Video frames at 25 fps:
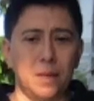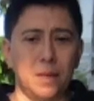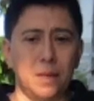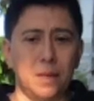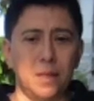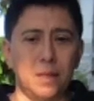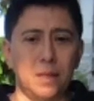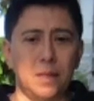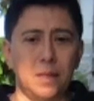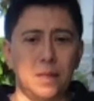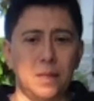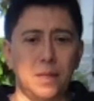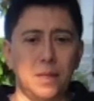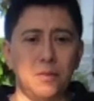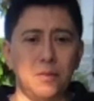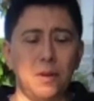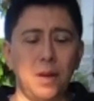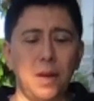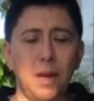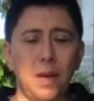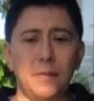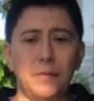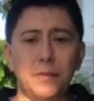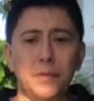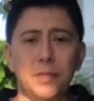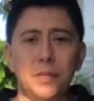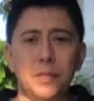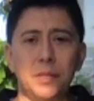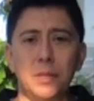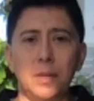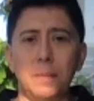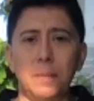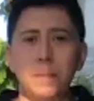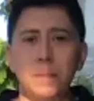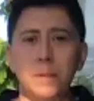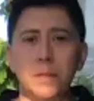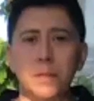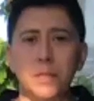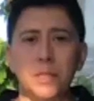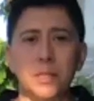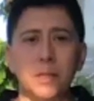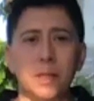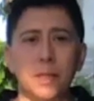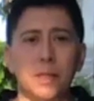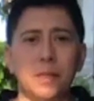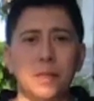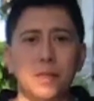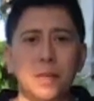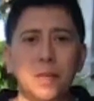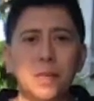that you have so much
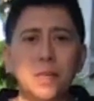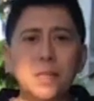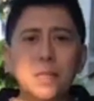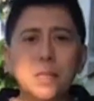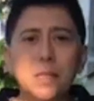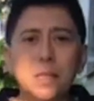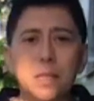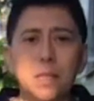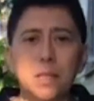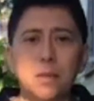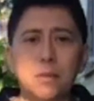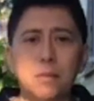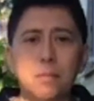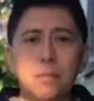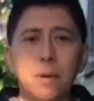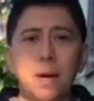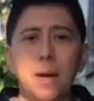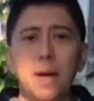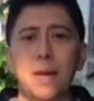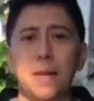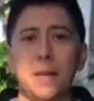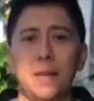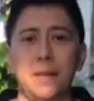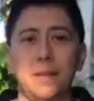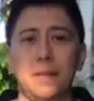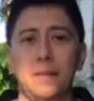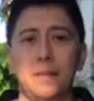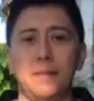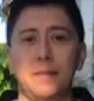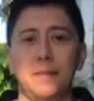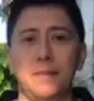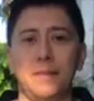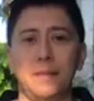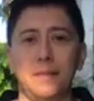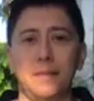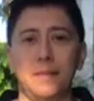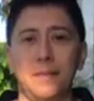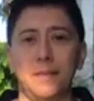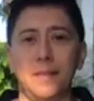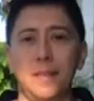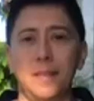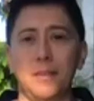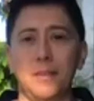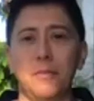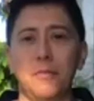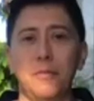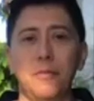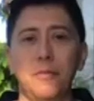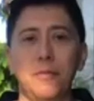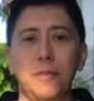things in your mind that
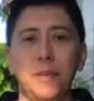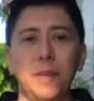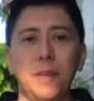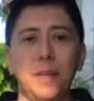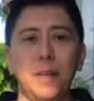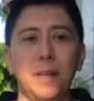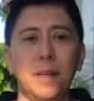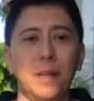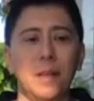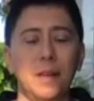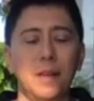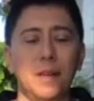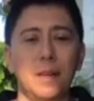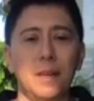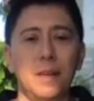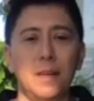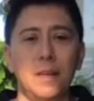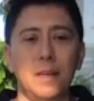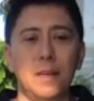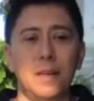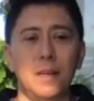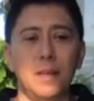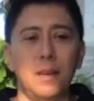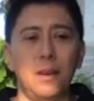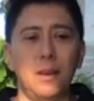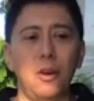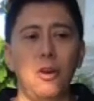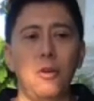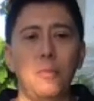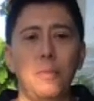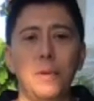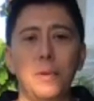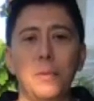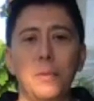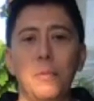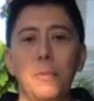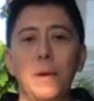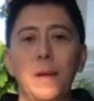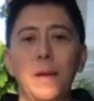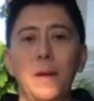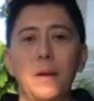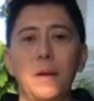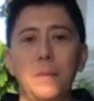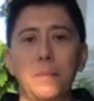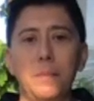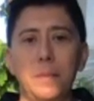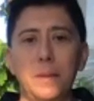you feel overwhelmed?